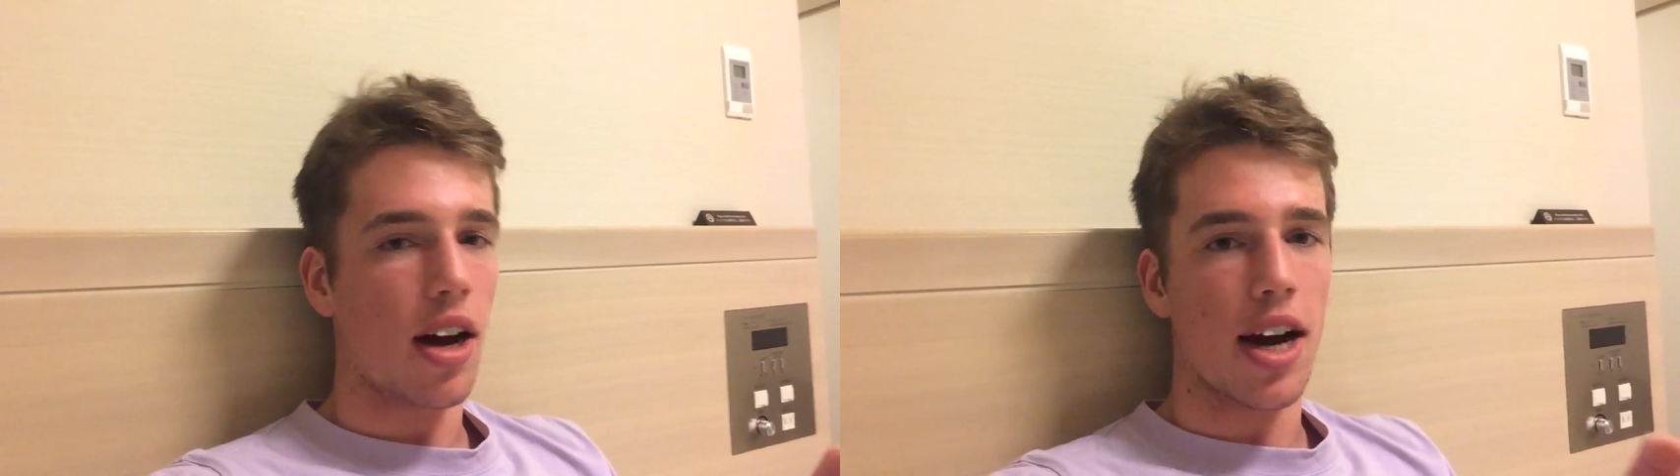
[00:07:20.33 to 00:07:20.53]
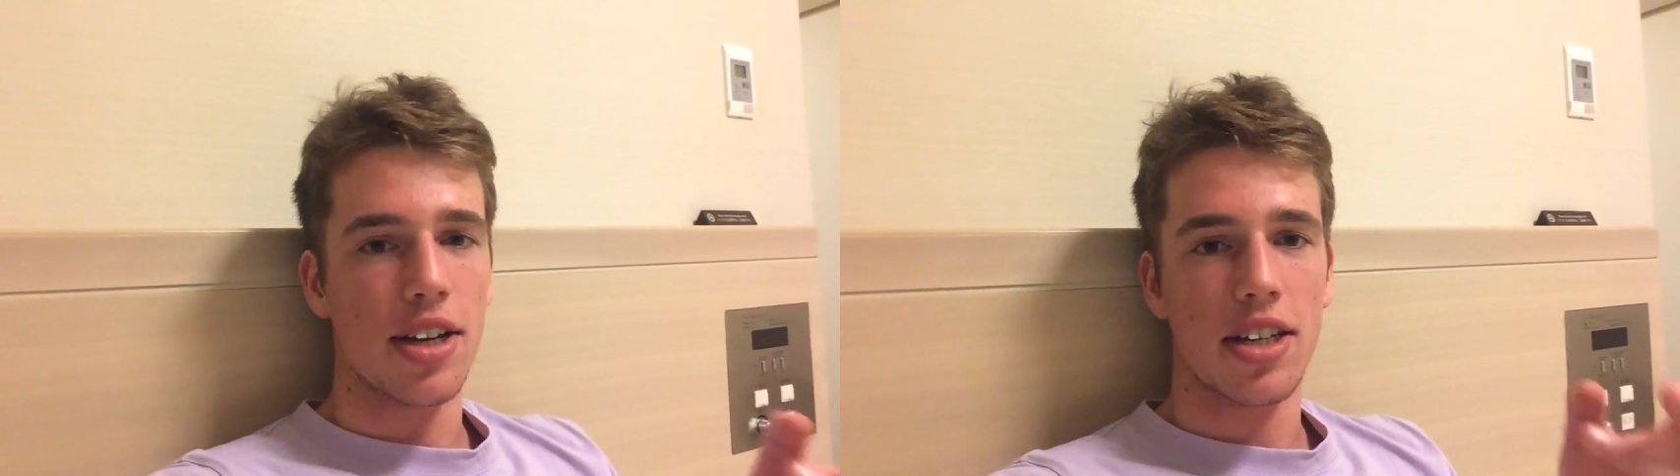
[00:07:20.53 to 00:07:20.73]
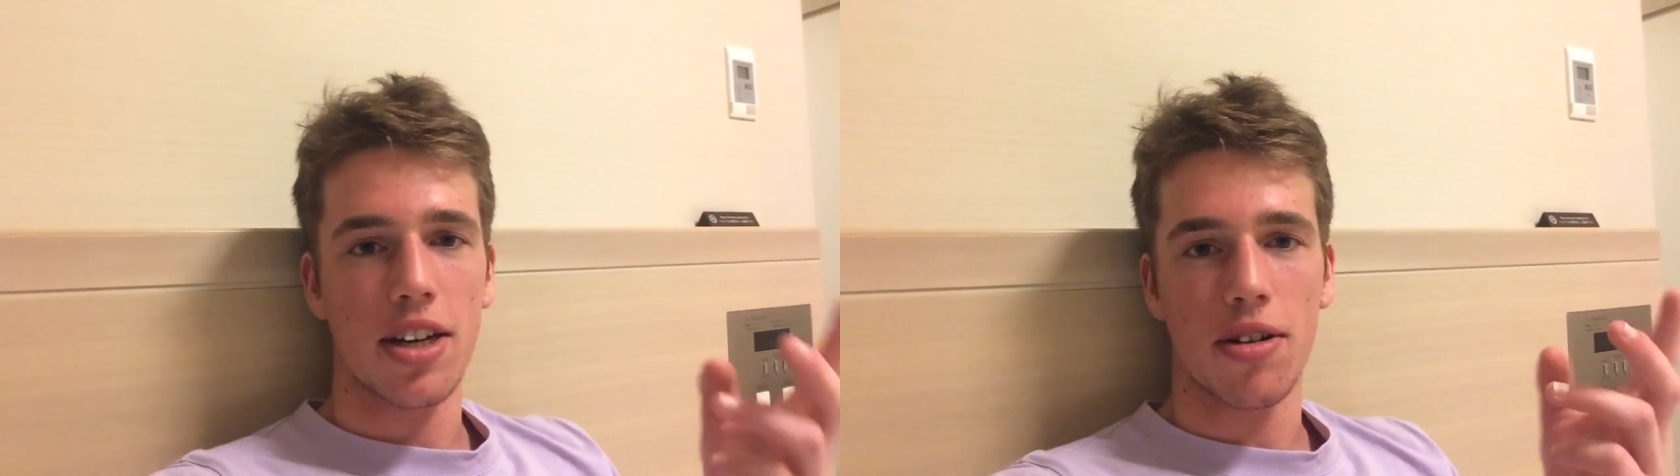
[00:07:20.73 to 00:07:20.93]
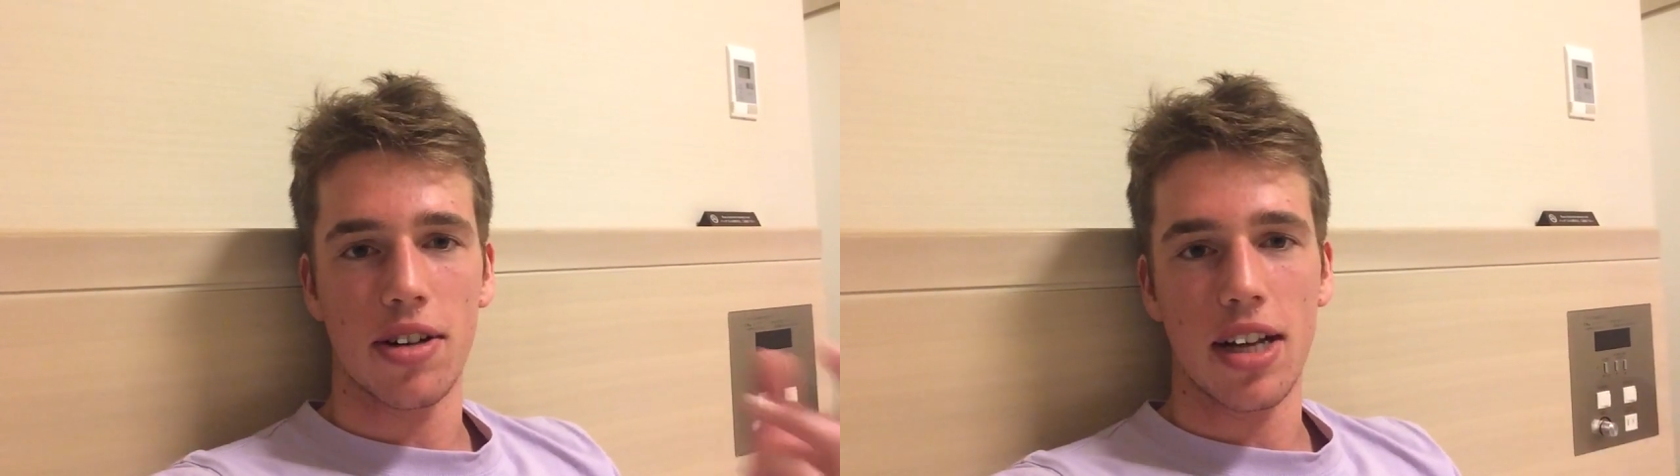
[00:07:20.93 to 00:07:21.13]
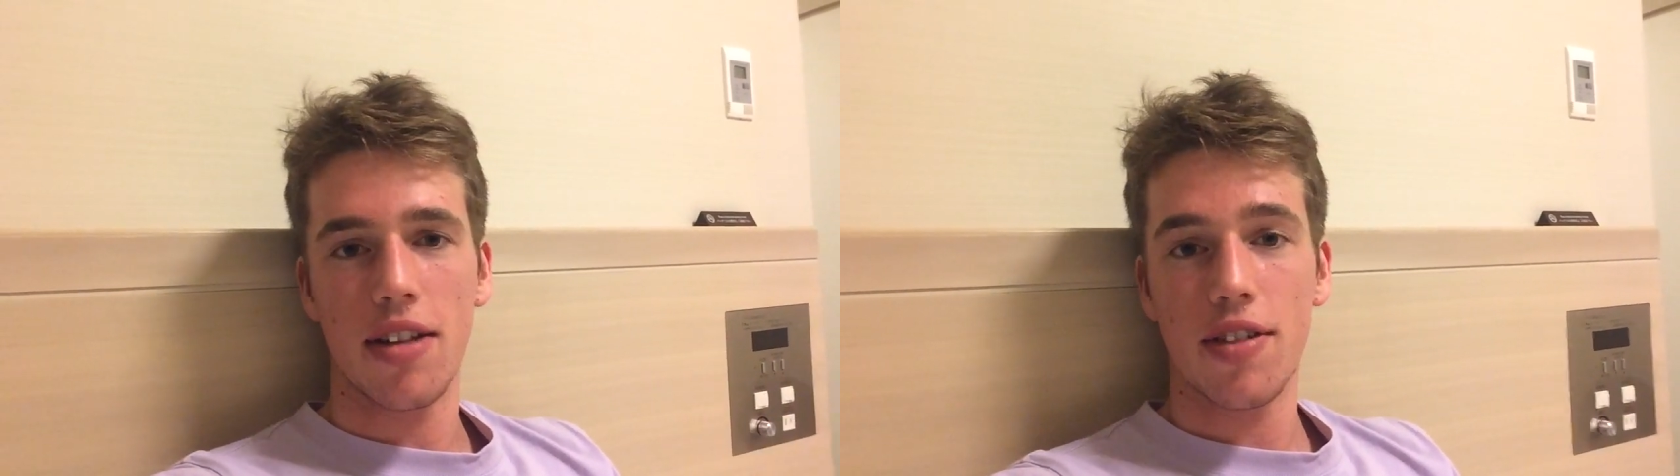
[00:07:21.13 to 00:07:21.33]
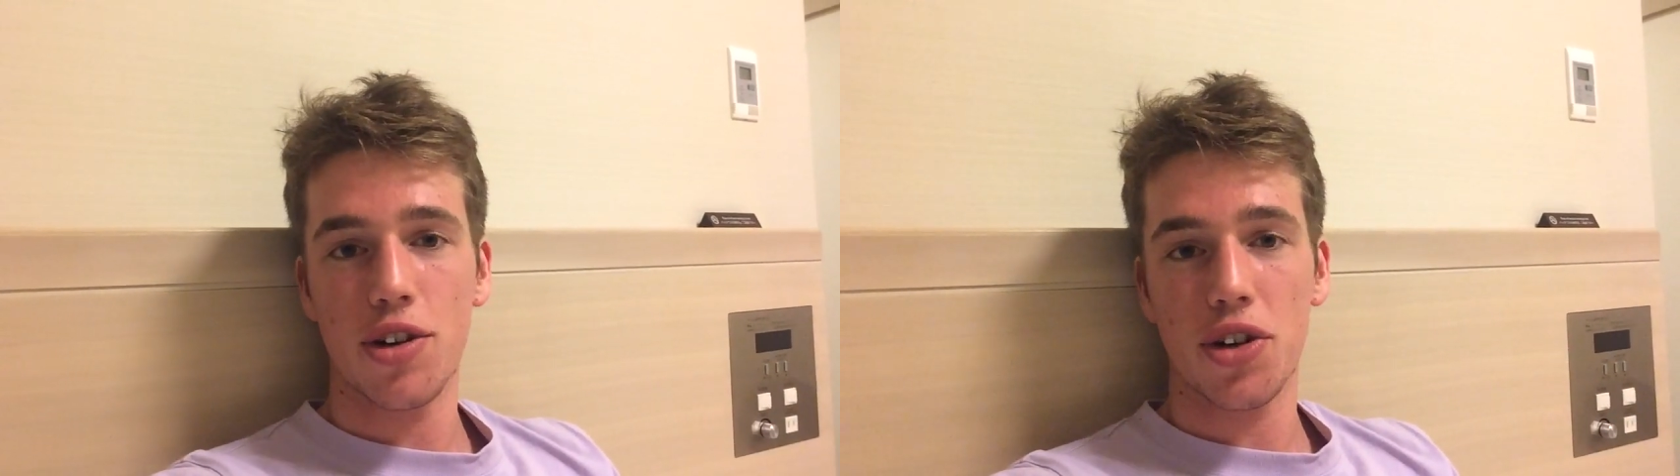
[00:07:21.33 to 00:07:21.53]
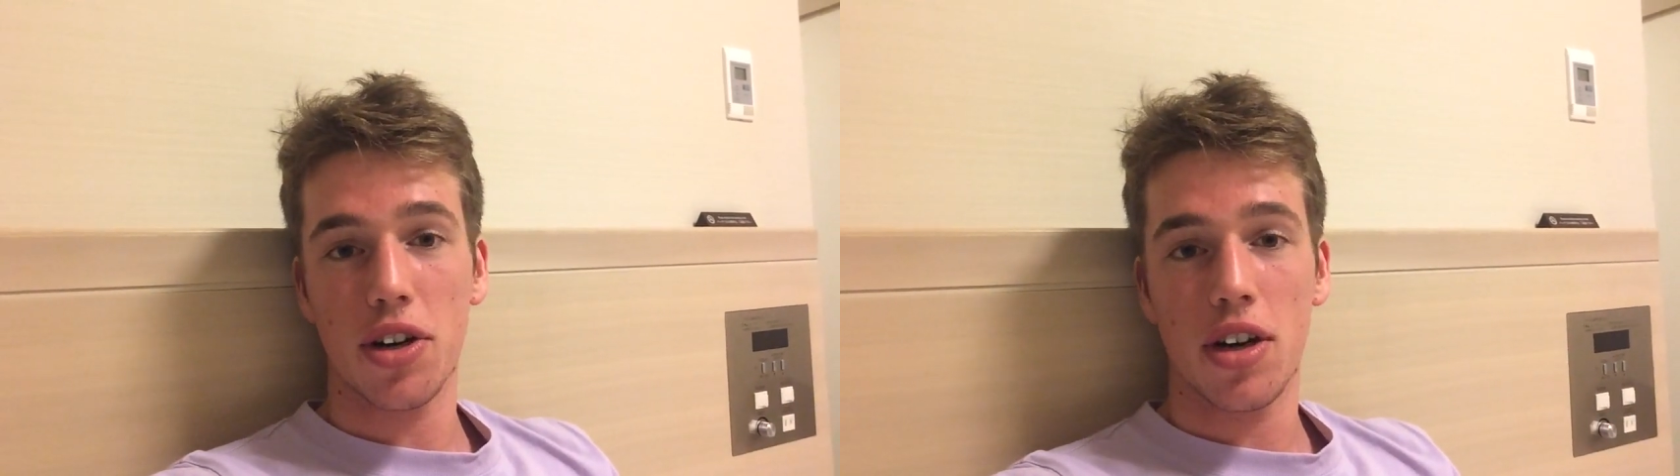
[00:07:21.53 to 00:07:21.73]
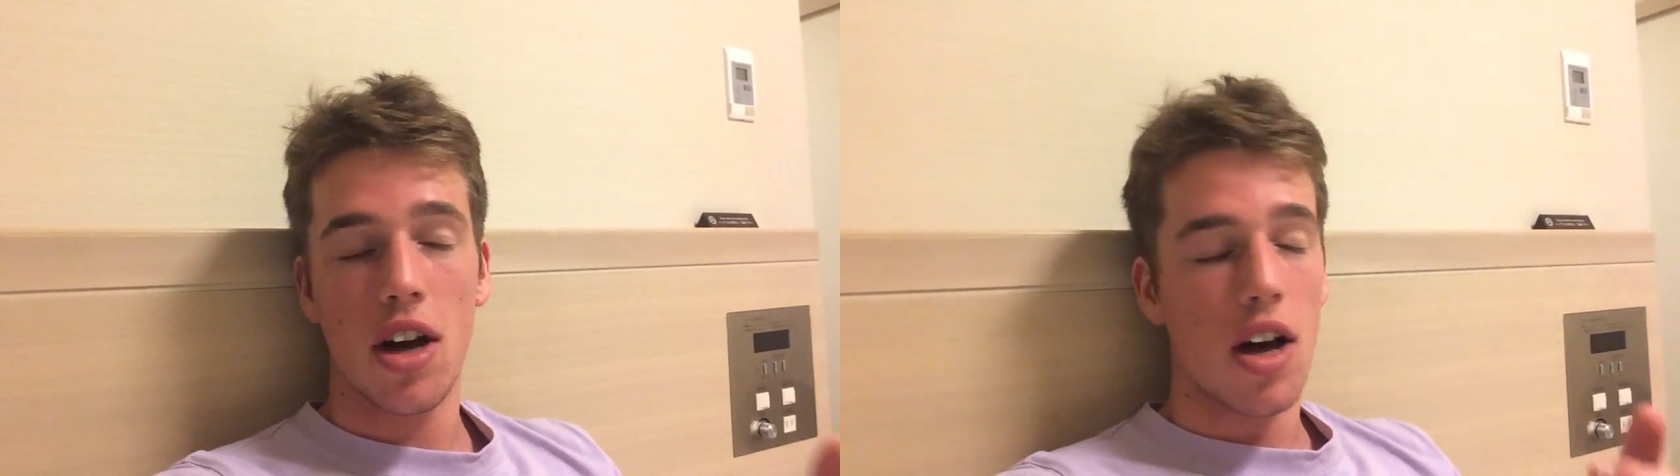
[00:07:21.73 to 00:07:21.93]
I'd seen on
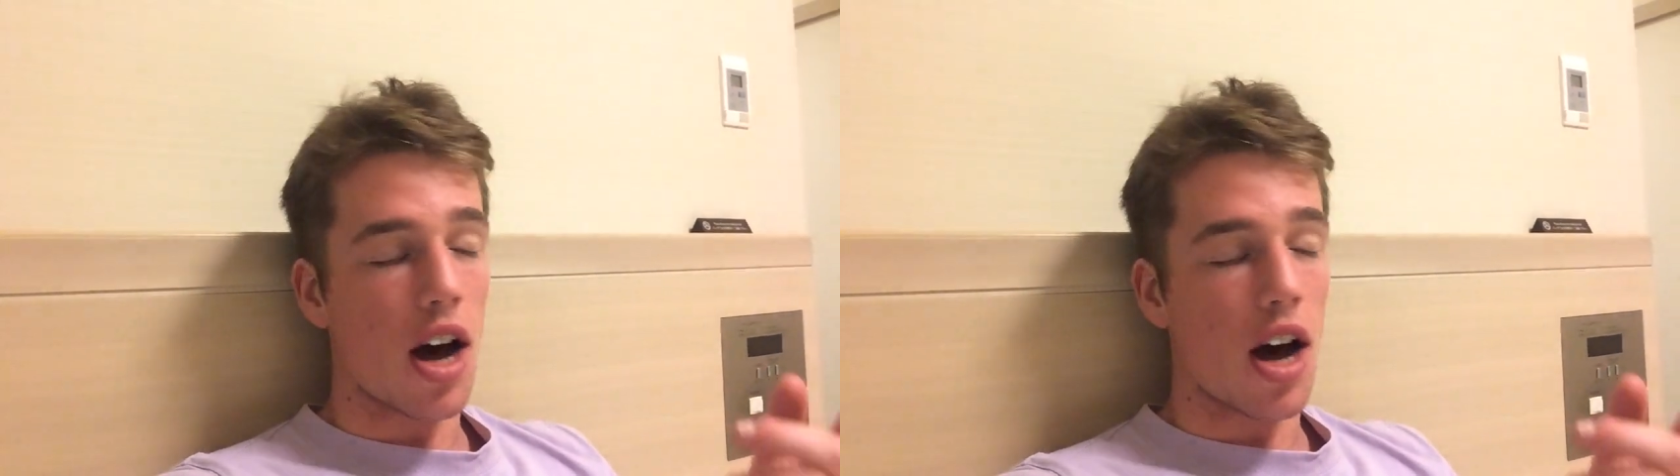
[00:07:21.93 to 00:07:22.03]
television,